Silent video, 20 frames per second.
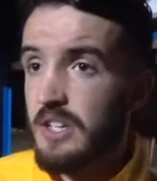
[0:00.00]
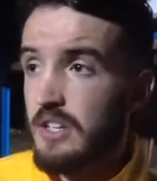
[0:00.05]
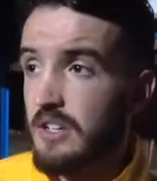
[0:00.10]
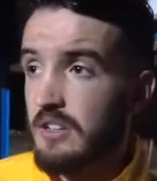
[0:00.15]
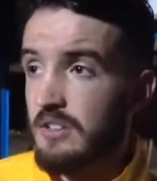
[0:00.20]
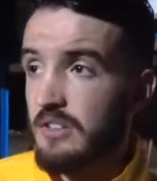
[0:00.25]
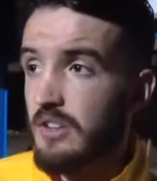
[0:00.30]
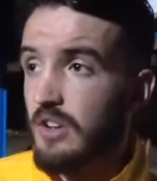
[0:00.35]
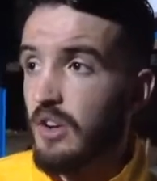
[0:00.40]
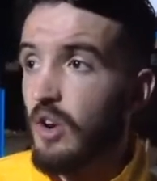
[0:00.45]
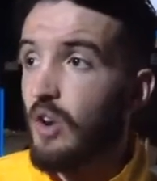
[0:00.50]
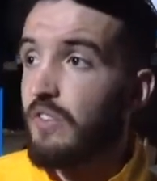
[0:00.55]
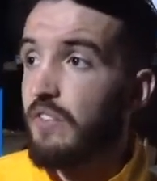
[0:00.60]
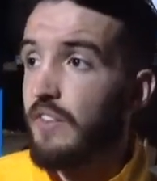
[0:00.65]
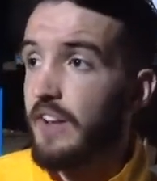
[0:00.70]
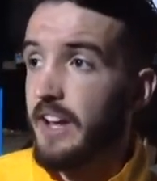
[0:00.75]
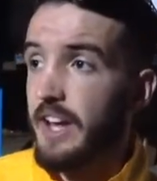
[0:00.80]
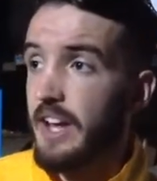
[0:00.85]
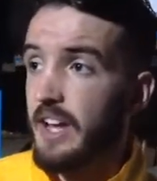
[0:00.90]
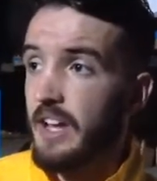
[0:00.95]

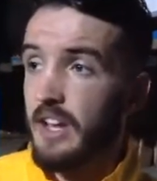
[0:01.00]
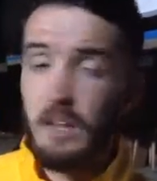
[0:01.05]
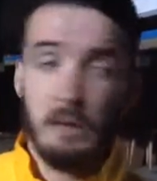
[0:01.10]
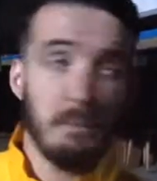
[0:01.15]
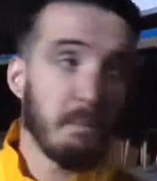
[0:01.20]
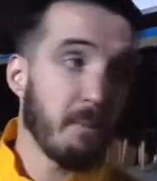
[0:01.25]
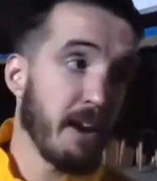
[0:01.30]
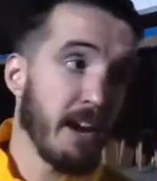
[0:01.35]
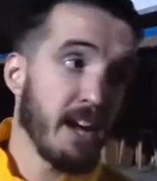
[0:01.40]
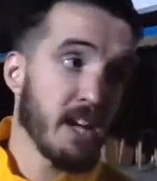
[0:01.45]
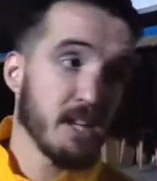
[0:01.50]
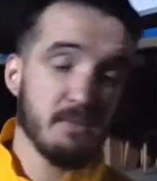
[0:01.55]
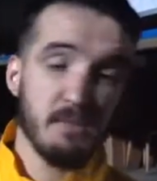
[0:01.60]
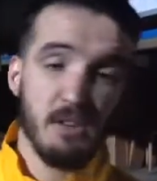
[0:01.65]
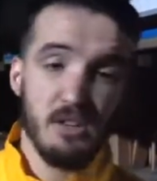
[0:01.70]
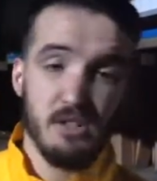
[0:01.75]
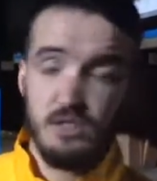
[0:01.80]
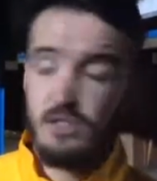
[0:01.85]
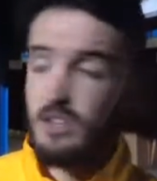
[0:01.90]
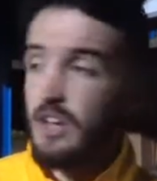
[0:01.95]
hopefully I'm impressed,
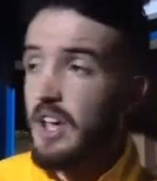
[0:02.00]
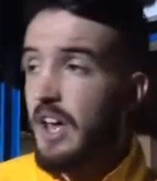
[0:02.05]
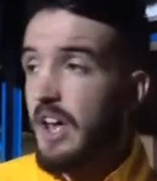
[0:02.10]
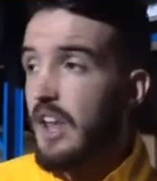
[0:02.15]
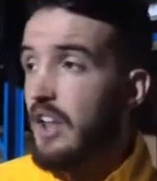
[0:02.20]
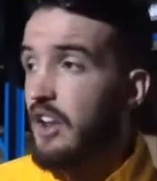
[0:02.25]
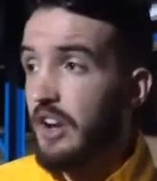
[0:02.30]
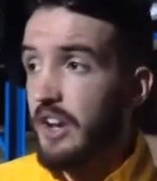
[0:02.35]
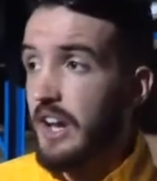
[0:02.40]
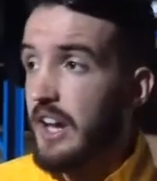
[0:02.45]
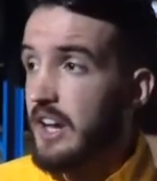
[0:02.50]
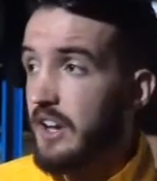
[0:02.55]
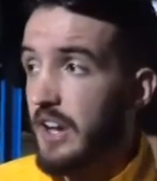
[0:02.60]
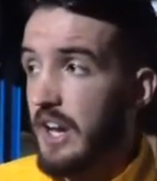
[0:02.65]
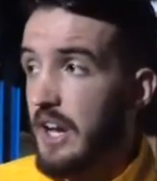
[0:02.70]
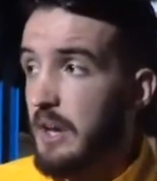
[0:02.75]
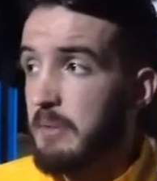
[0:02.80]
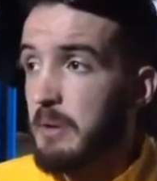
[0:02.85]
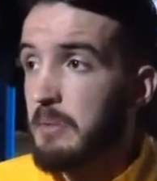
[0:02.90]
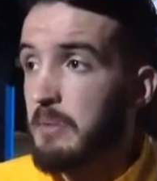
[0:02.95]
because there
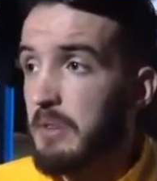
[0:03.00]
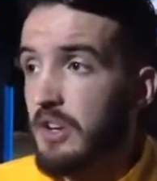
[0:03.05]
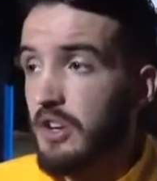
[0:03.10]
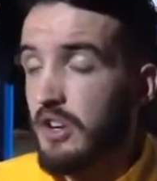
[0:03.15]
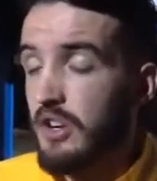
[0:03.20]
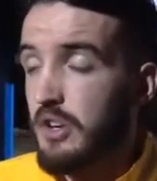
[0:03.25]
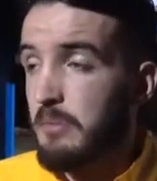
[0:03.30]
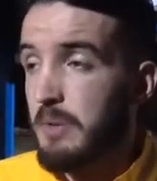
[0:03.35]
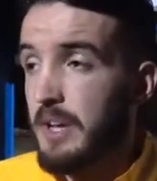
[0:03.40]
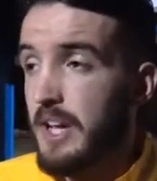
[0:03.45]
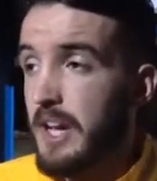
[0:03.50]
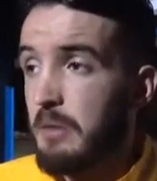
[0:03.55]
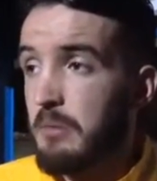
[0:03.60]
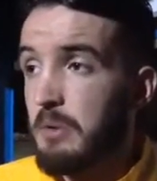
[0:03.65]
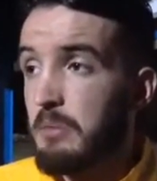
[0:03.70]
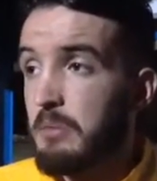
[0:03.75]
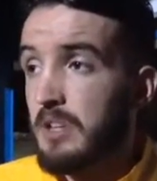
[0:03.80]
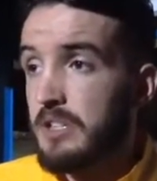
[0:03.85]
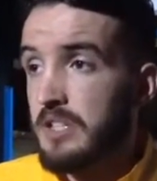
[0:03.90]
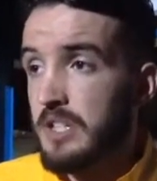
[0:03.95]
could be
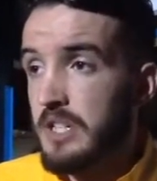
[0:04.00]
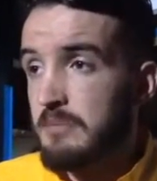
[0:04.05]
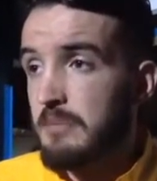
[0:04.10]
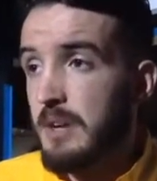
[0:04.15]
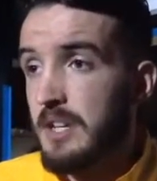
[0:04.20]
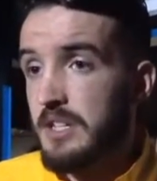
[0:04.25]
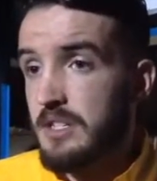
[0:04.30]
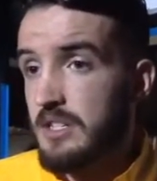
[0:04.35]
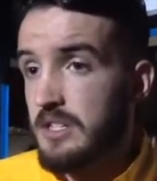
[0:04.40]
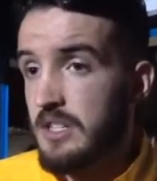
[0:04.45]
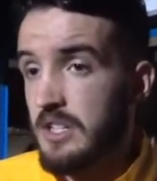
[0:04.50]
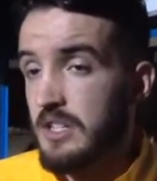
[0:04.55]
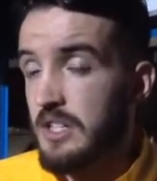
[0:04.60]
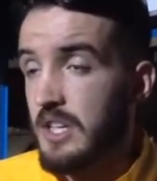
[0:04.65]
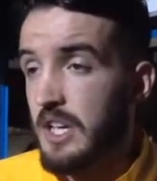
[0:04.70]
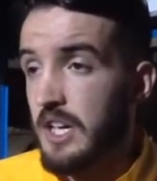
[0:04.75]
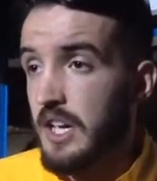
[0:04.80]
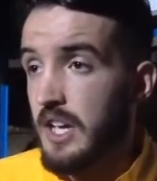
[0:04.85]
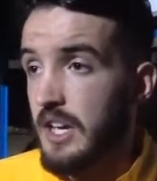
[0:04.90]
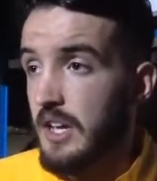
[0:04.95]
anyone watch these matches,
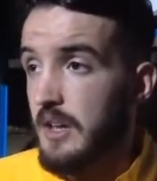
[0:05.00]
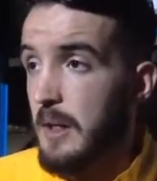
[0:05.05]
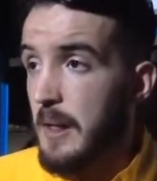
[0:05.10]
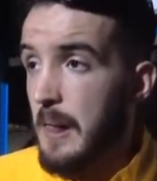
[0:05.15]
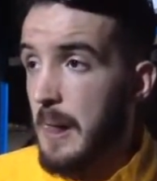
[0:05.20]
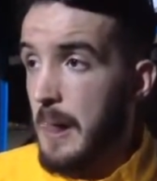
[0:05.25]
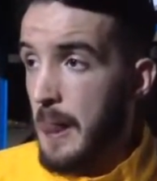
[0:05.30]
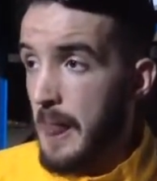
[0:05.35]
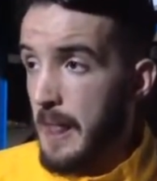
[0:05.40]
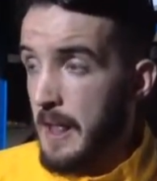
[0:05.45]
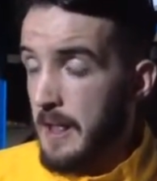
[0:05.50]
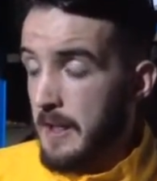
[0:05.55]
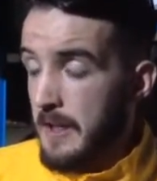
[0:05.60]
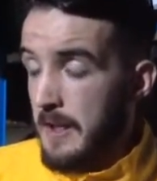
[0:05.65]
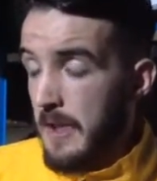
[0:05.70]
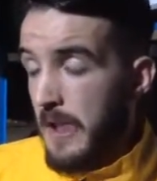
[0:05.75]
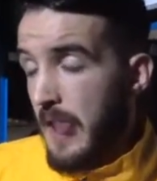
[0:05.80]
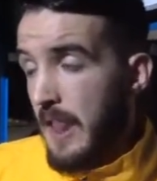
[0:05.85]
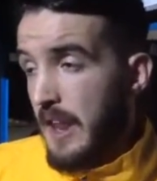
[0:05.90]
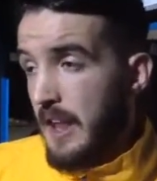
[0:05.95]
and
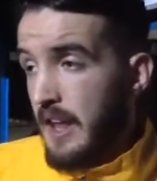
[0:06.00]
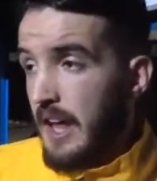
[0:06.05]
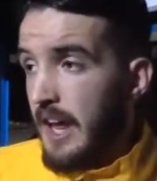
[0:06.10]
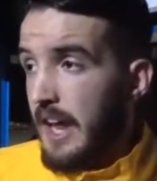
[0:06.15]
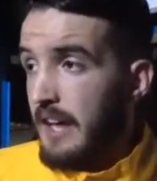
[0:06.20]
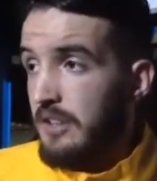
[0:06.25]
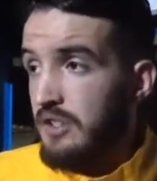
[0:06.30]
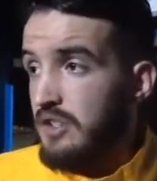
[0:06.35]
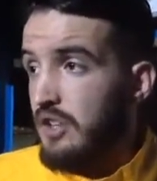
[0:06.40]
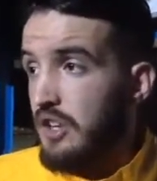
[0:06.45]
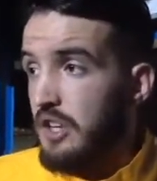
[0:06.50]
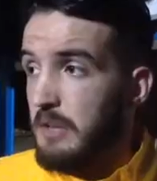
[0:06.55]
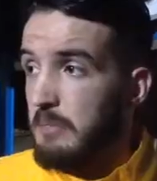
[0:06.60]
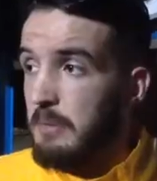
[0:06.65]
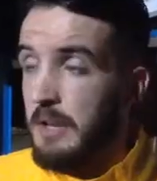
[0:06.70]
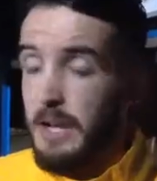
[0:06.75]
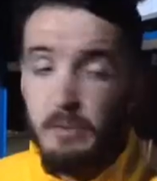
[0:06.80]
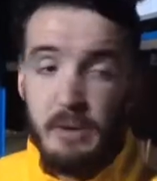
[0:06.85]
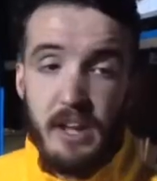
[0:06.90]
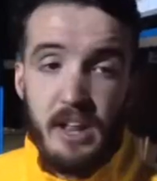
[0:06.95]
I'm just looking to
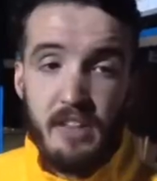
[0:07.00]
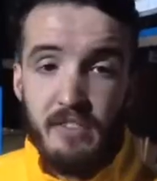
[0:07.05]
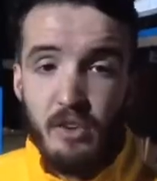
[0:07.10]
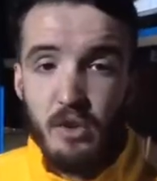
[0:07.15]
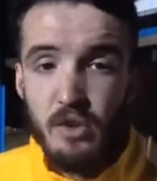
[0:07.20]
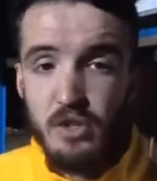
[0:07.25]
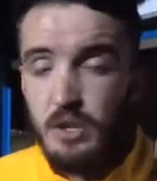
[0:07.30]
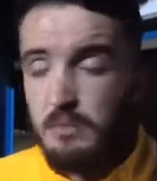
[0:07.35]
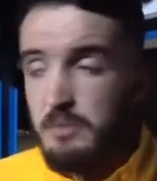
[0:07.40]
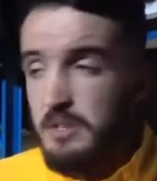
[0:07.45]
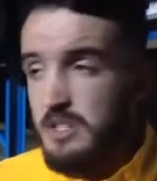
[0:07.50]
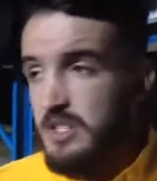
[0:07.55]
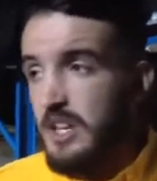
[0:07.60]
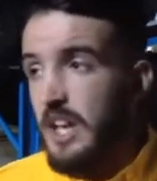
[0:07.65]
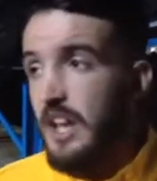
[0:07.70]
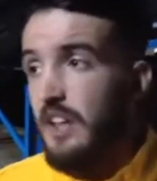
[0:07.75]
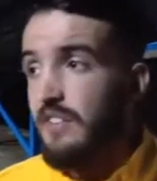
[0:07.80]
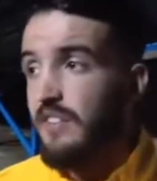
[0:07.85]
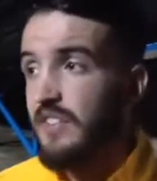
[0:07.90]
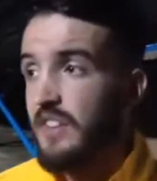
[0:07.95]
play well, focus on
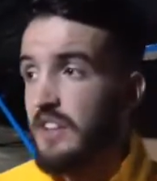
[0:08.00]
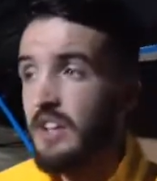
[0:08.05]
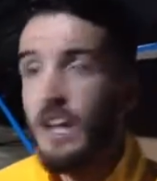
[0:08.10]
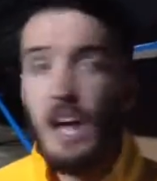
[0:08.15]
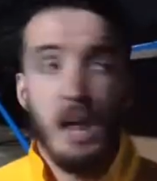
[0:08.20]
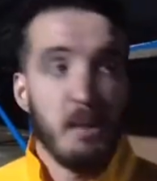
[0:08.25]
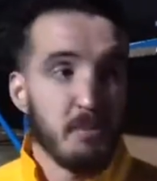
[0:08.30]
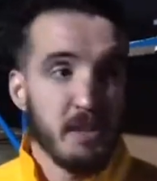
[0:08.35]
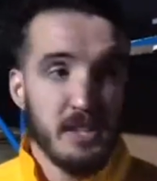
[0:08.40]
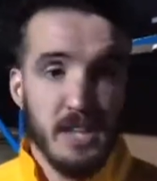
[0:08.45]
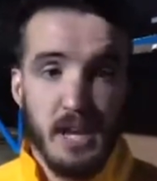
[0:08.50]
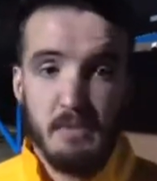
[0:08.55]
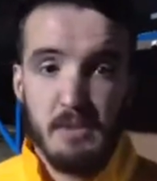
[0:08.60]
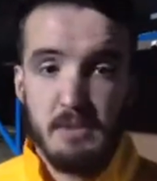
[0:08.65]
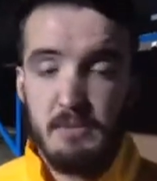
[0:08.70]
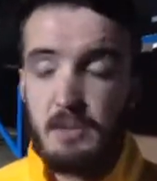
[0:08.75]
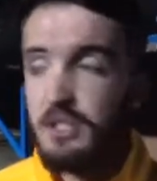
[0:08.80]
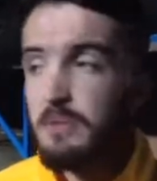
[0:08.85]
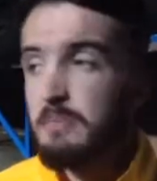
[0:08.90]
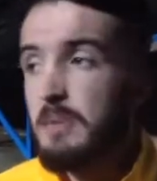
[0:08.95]
myself and help the team
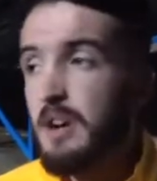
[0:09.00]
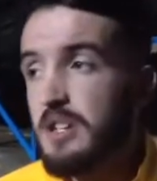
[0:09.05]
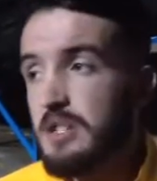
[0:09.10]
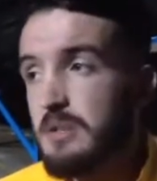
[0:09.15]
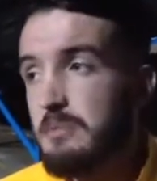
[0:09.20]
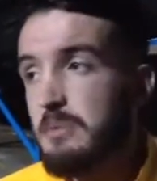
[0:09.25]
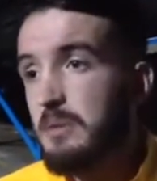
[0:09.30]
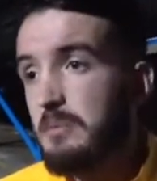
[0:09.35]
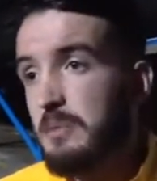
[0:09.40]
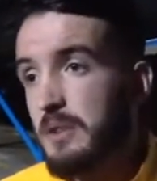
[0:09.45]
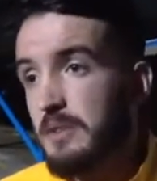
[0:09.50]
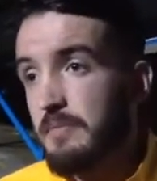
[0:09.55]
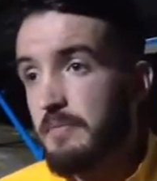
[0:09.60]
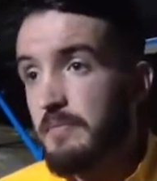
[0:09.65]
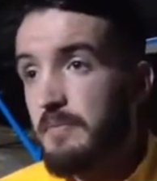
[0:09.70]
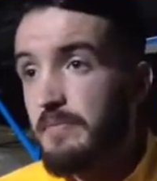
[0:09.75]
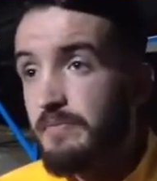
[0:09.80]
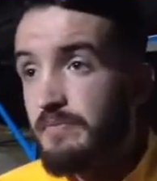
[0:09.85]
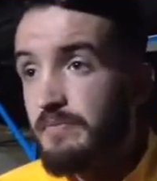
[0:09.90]
as much as possible, but